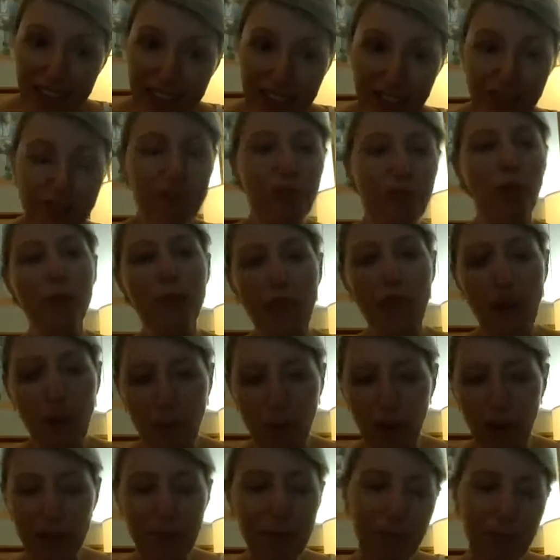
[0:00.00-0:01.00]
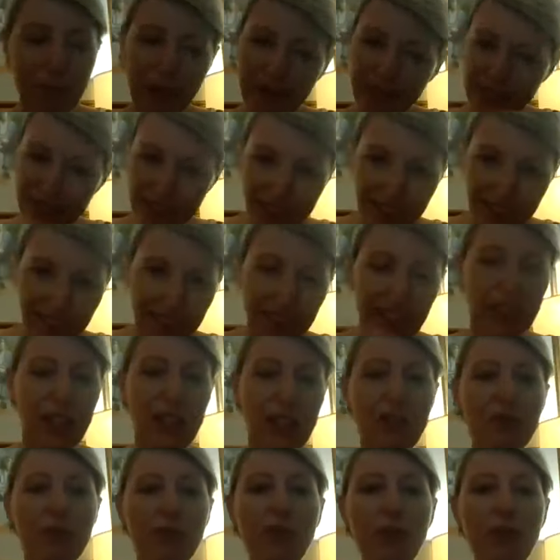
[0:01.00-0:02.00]
E, Formula One, but
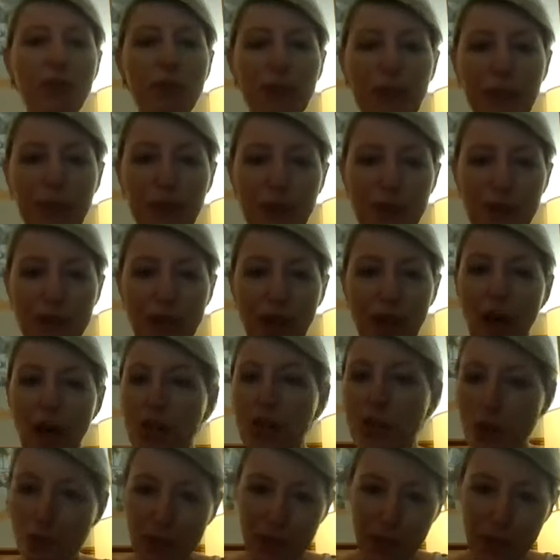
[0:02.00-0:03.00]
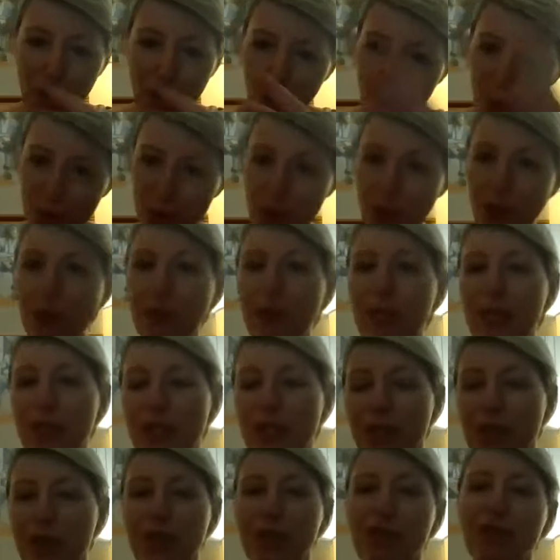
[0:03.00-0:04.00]
in a few minutes answering all the
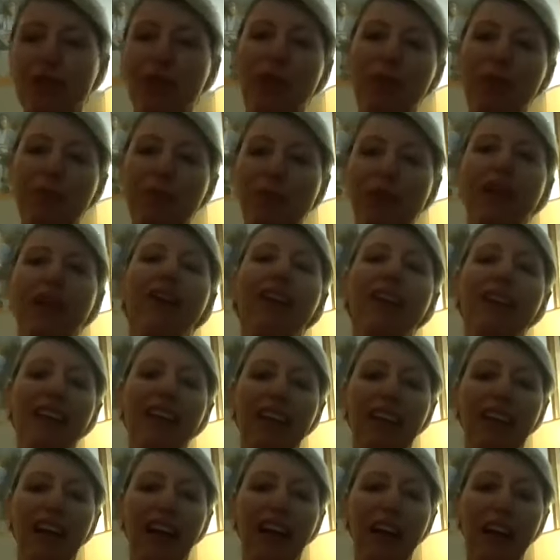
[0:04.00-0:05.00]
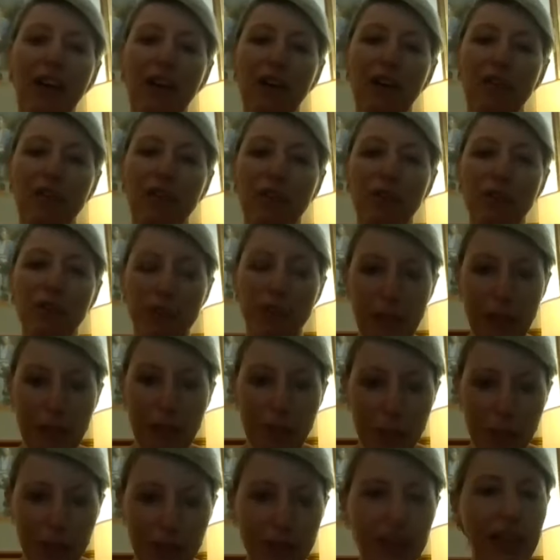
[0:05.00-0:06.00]
questions from
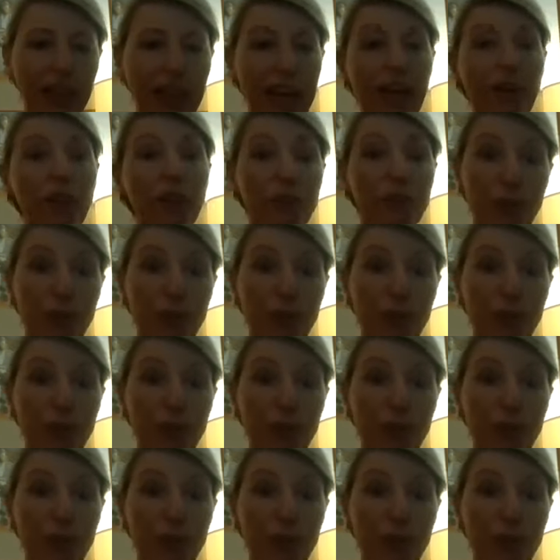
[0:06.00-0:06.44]
Philippe and,